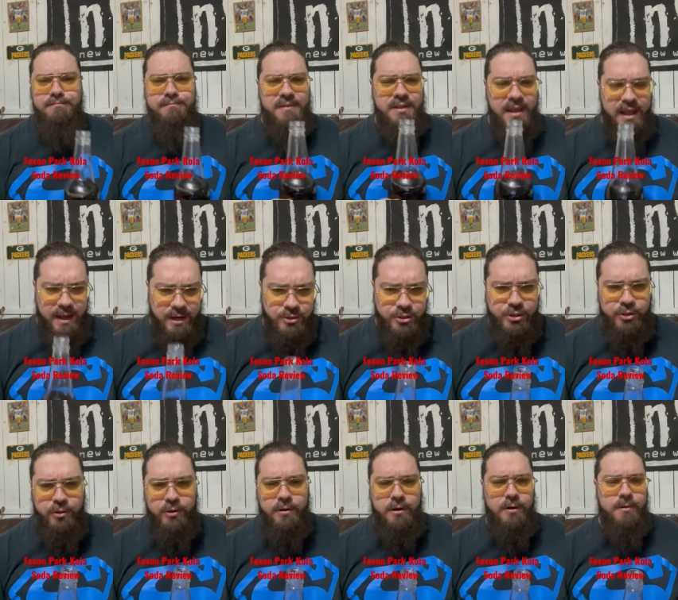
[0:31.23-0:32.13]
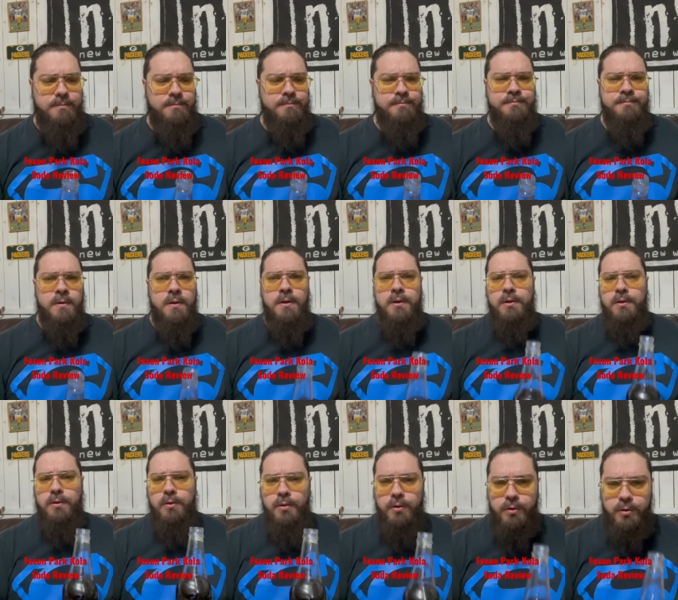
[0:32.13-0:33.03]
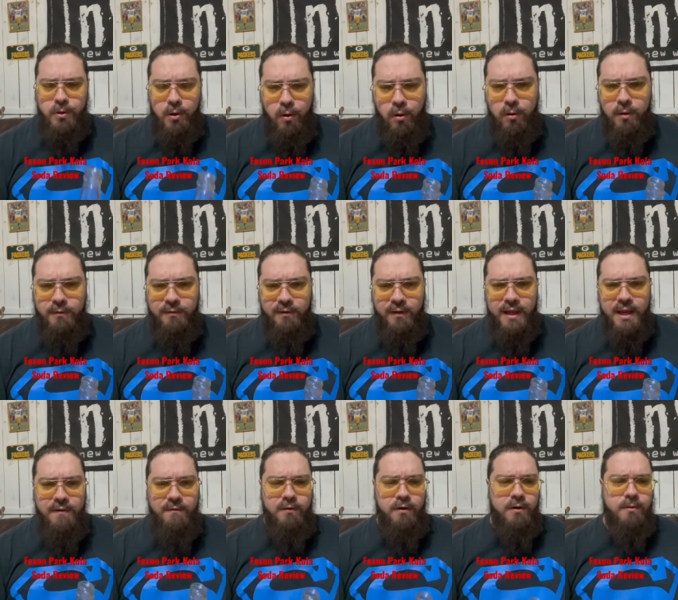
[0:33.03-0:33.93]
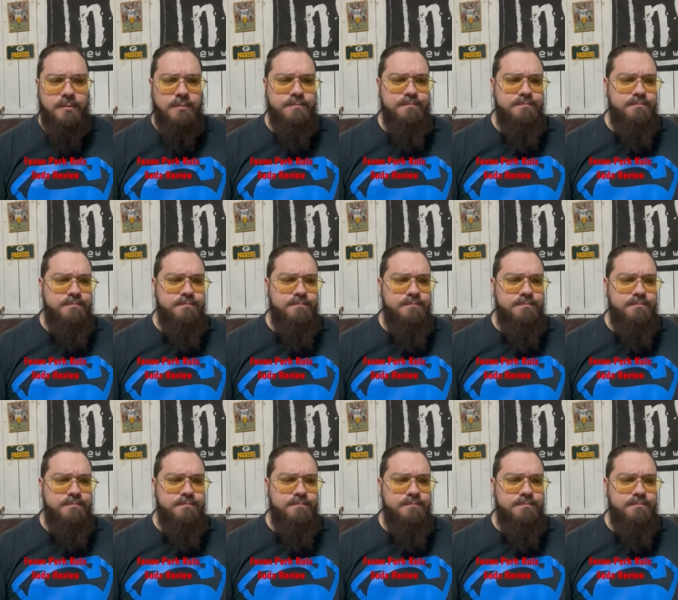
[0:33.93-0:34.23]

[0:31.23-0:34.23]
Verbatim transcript: cane sugar, good cola flavor.